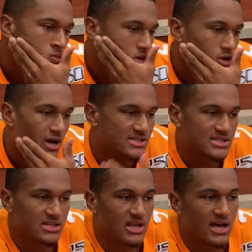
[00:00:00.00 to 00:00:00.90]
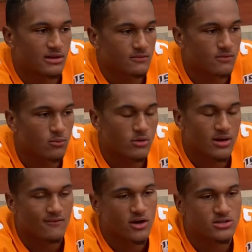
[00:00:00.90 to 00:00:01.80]
You know, I've seen a lot from
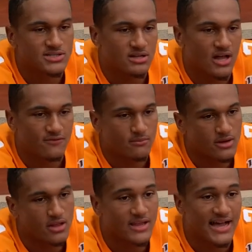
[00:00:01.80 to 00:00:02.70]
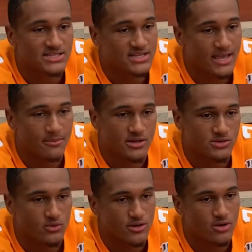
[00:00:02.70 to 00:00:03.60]
Warren. I've also seen a lot from the other guys that came in
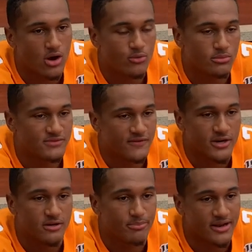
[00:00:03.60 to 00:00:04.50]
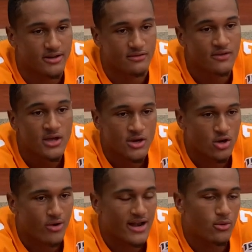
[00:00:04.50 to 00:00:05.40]
as well. You know, our room is very competitive. You
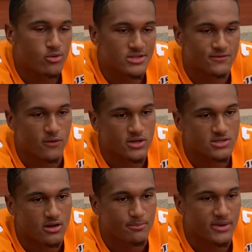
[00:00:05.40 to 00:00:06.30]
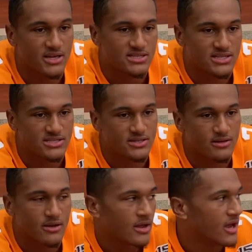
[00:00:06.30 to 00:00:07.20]
know, right now we're really just focused on being
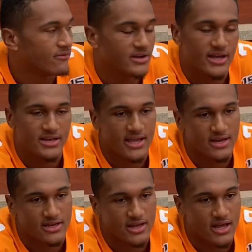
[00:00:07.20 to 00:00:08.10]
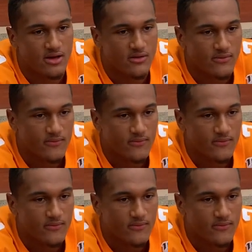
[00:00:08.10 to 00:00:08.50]
consistent every day, day in and day out.